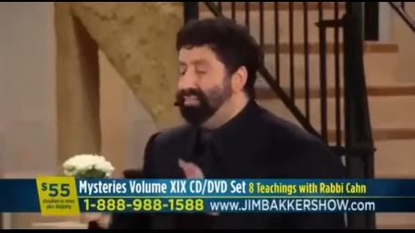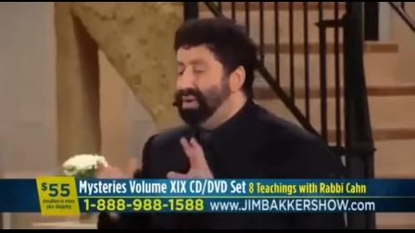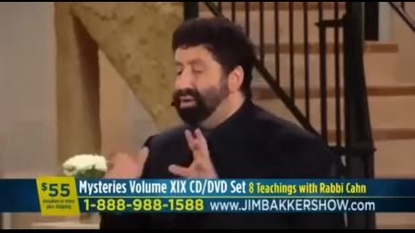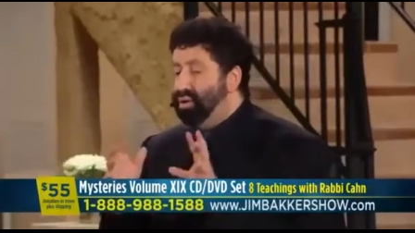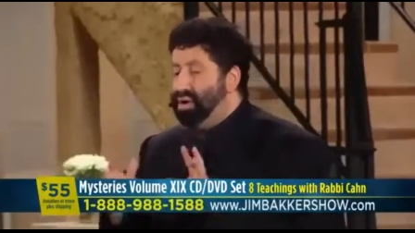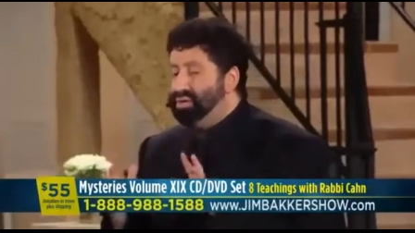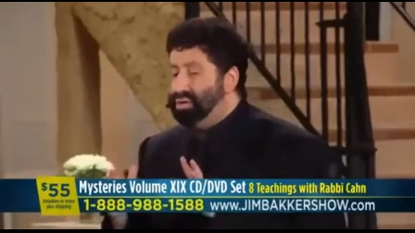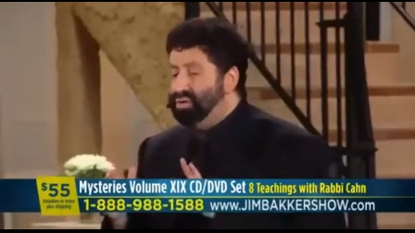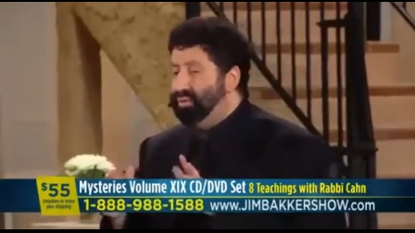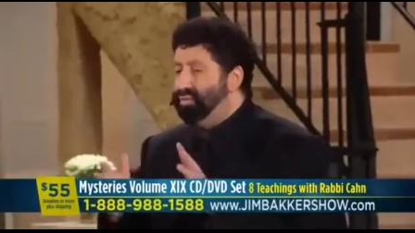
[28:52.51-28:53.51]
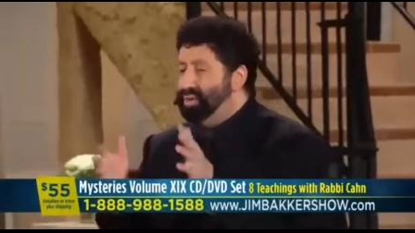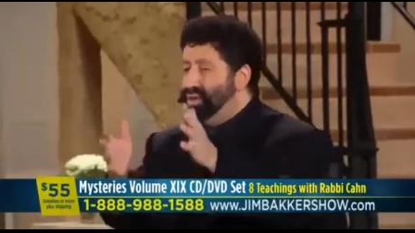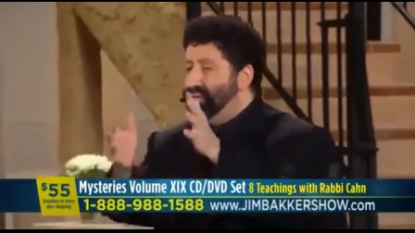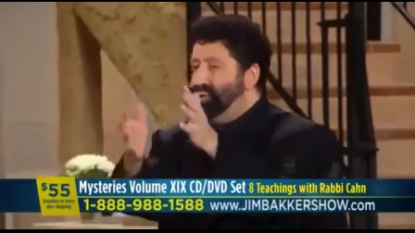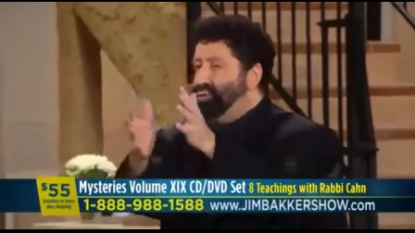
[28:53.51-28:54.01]
But also,
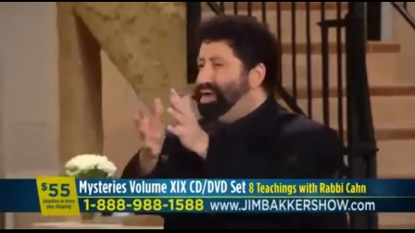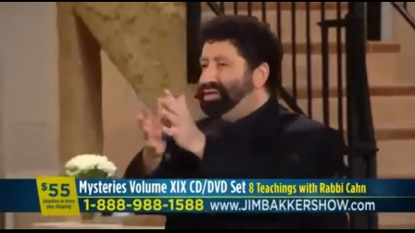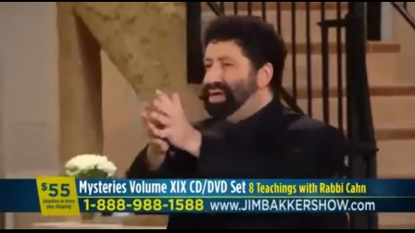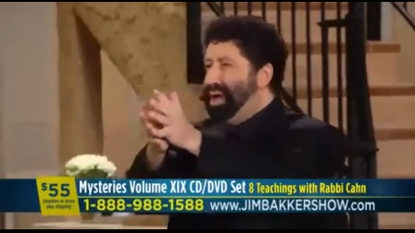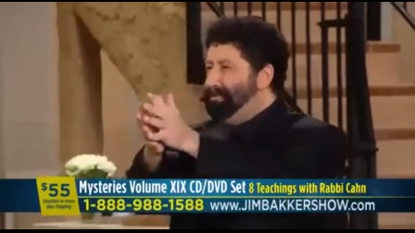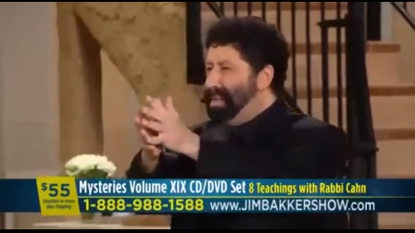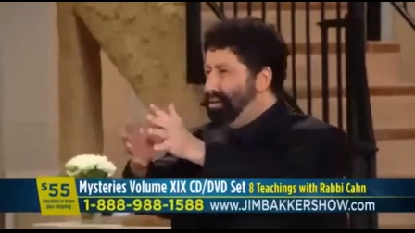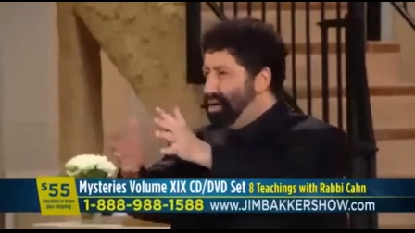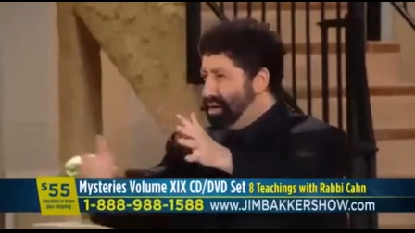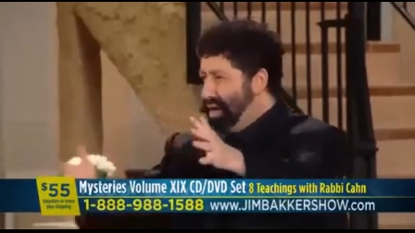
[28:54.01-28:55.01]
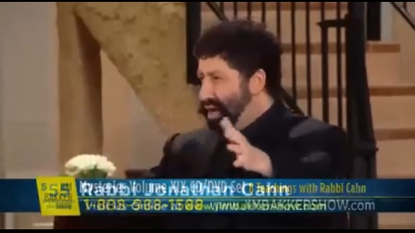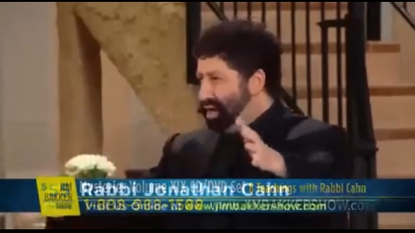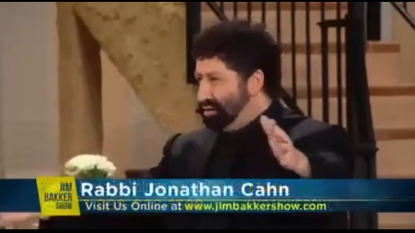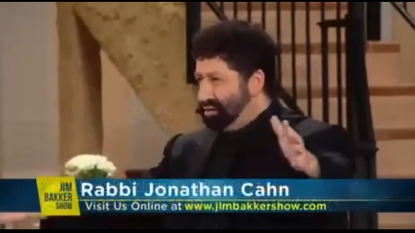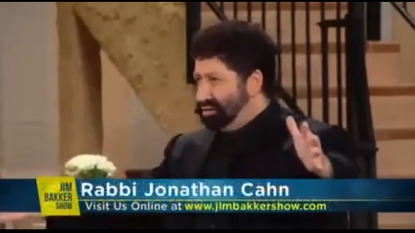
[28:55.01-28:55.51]
we're watching
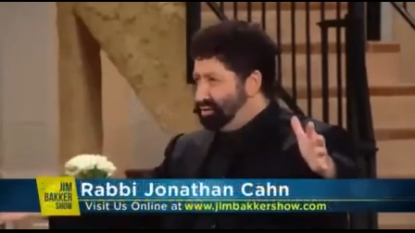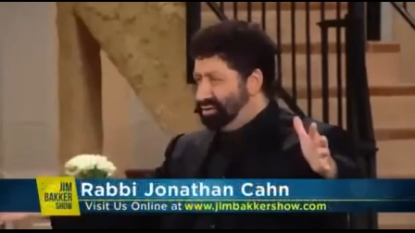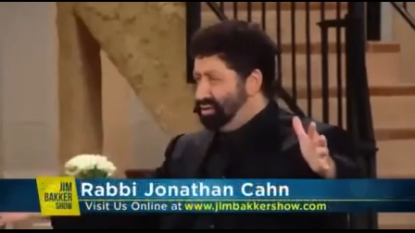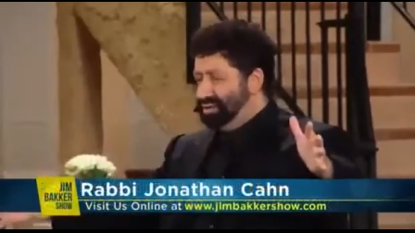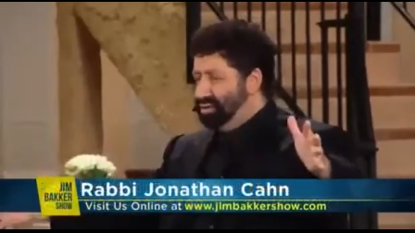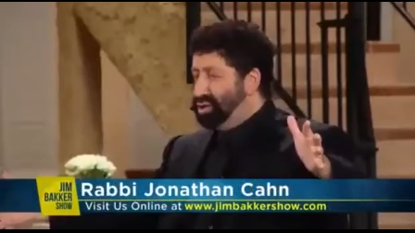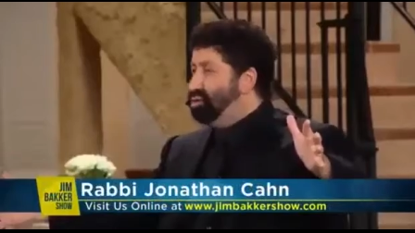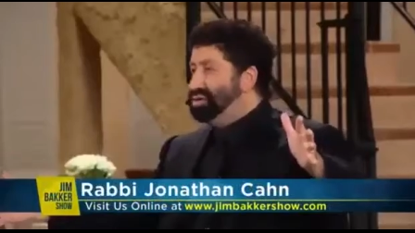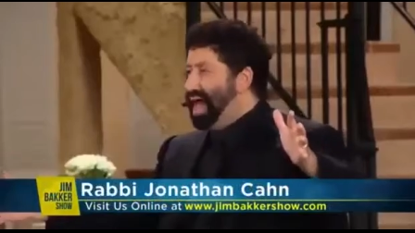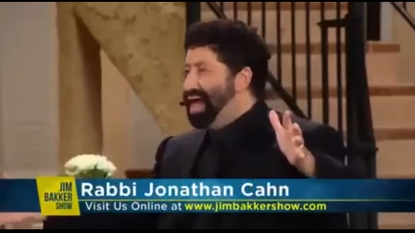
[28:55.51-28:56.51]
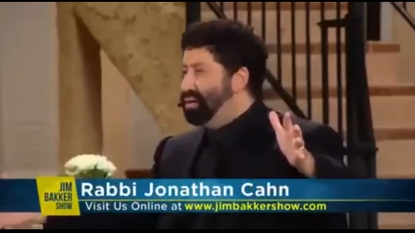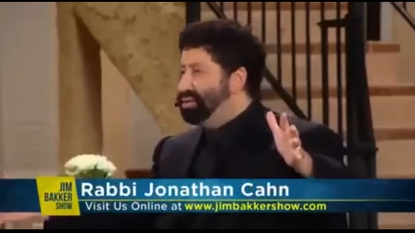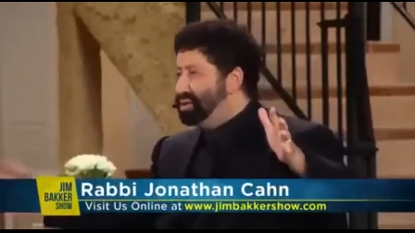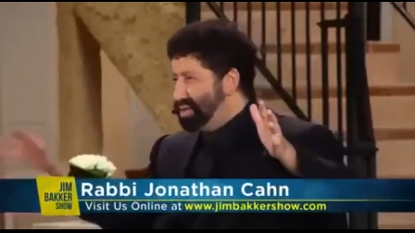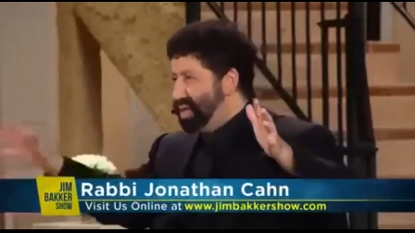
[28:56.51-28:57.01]
America go down
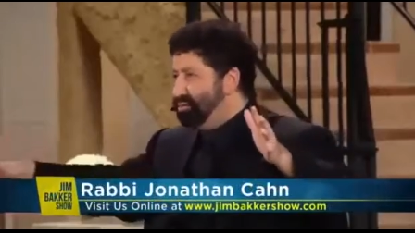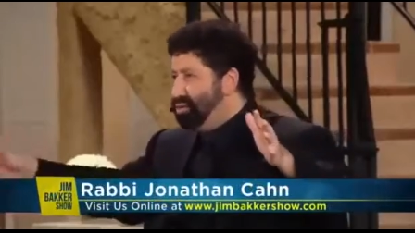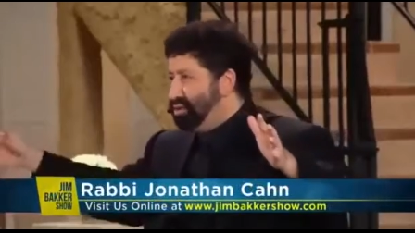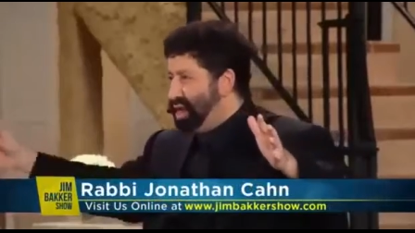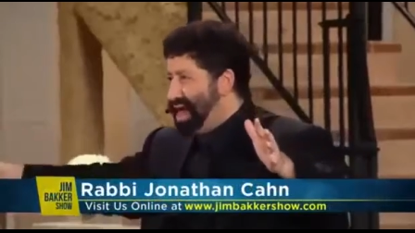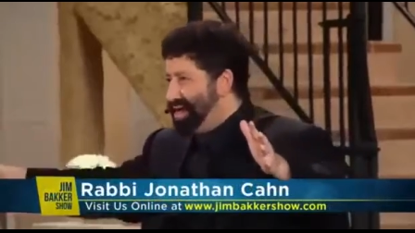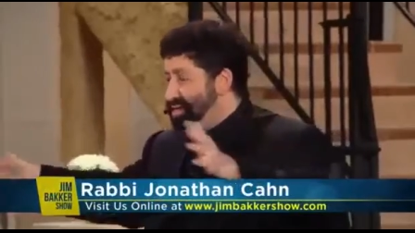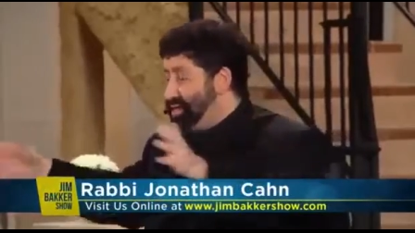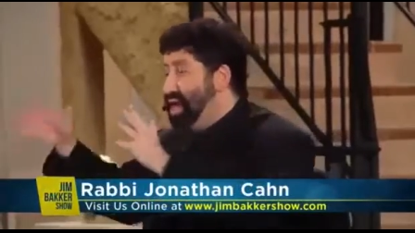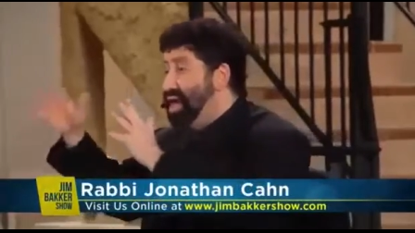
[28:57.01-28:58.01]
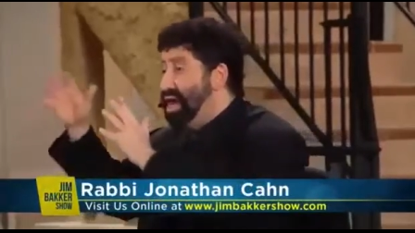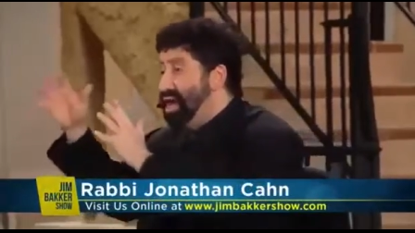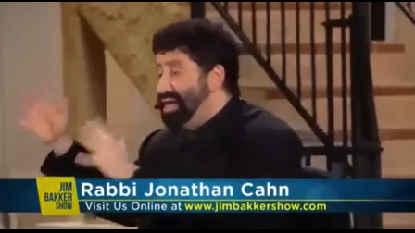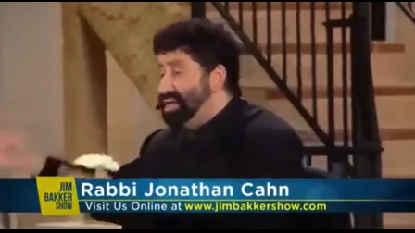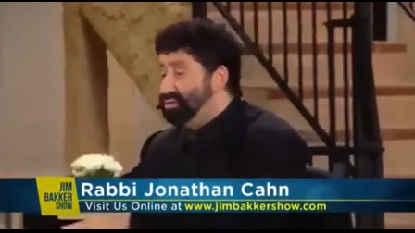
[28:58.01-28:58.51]
the same road as
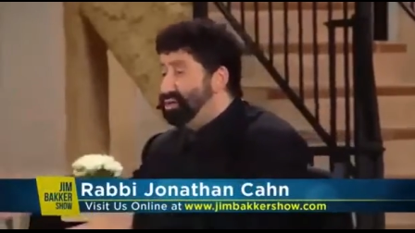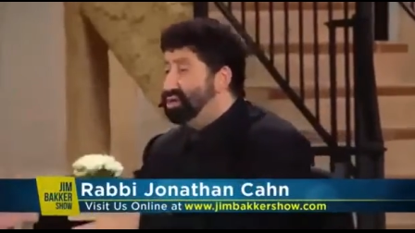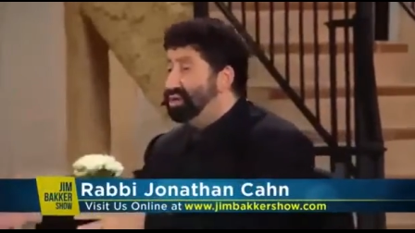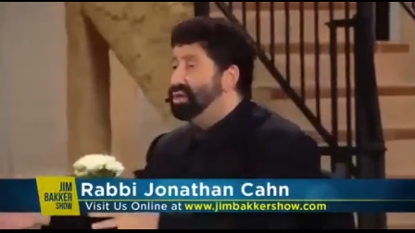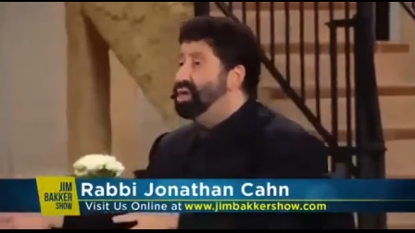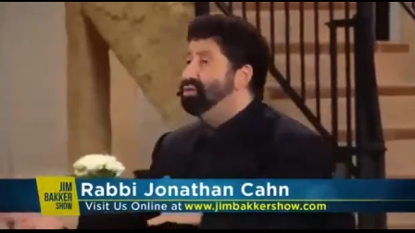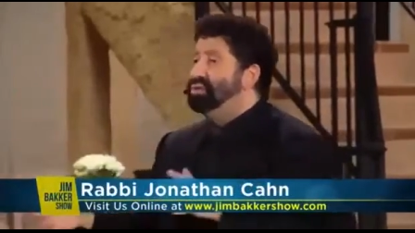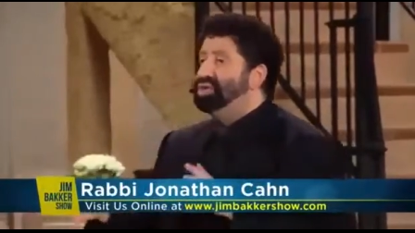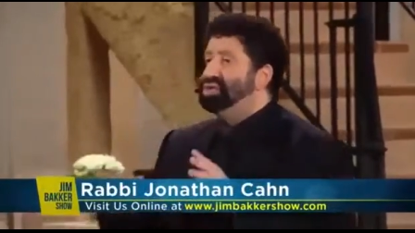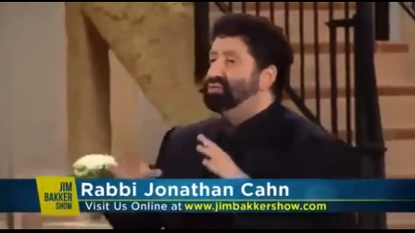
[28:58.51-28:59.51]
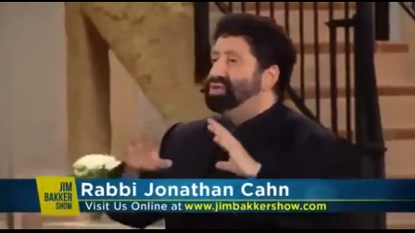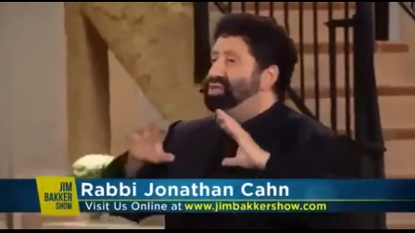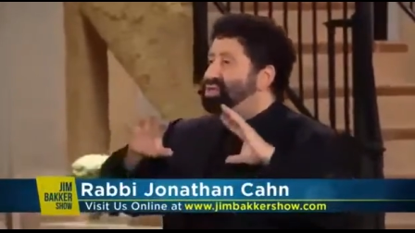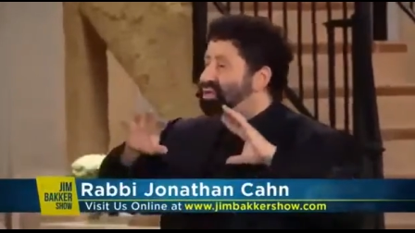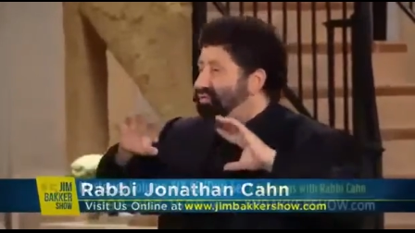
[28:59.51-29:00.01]
Israel, which
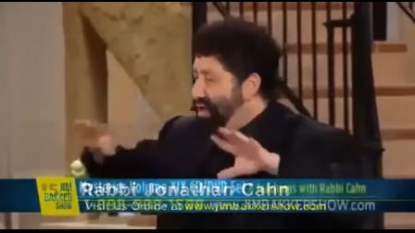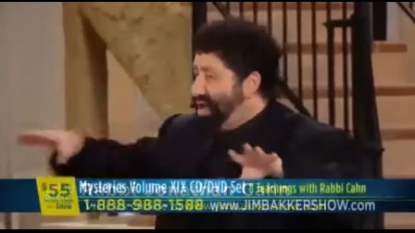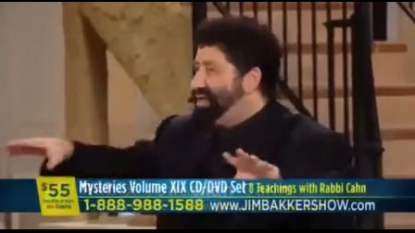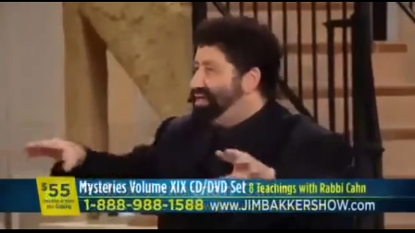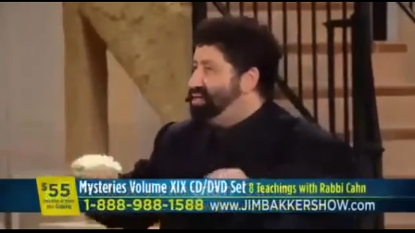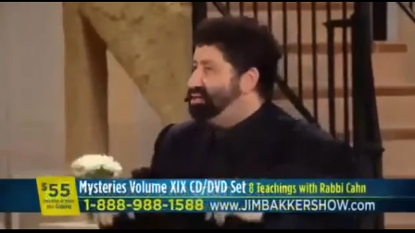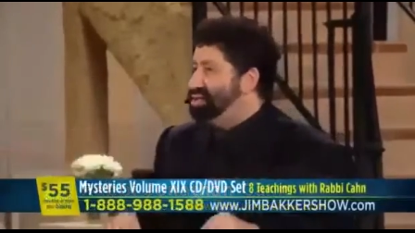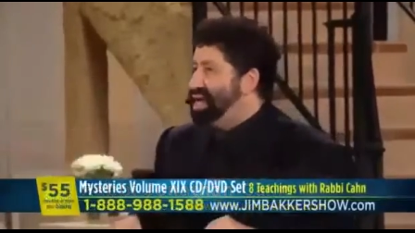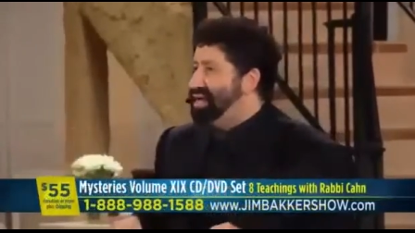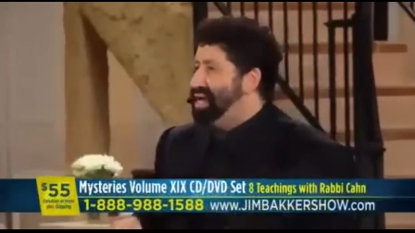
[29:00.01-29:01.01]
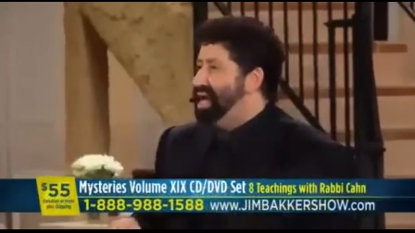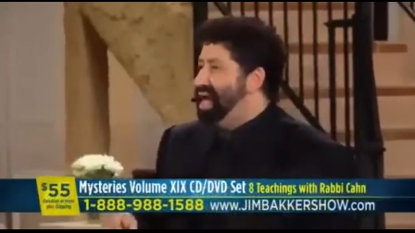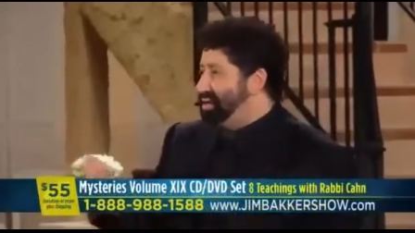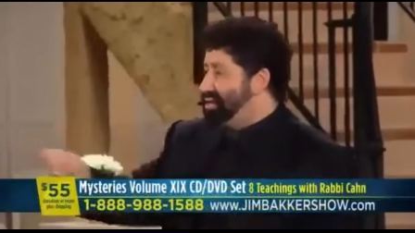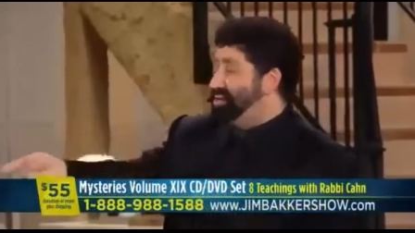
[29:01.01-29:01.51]
is defiance, as you said.
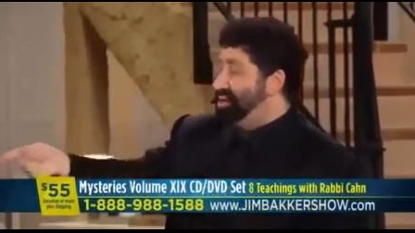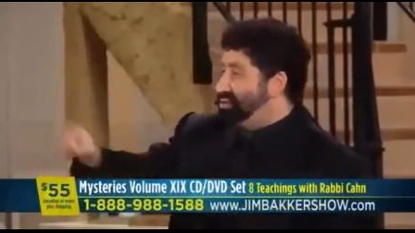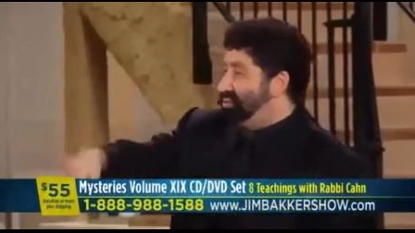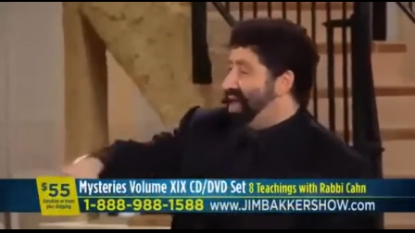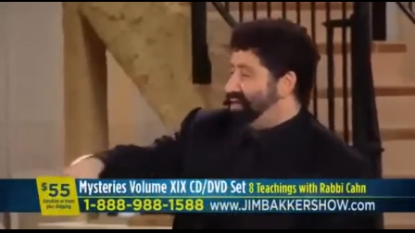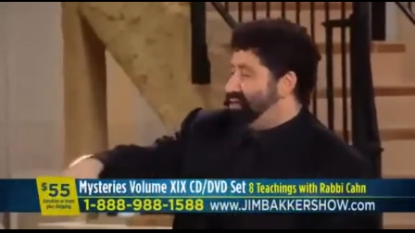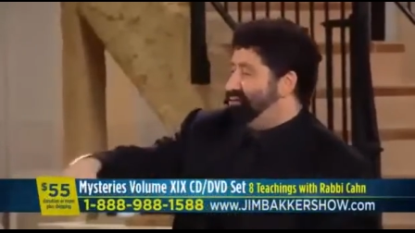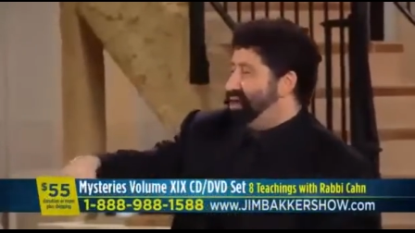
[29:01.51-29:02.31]
And this, it goes back to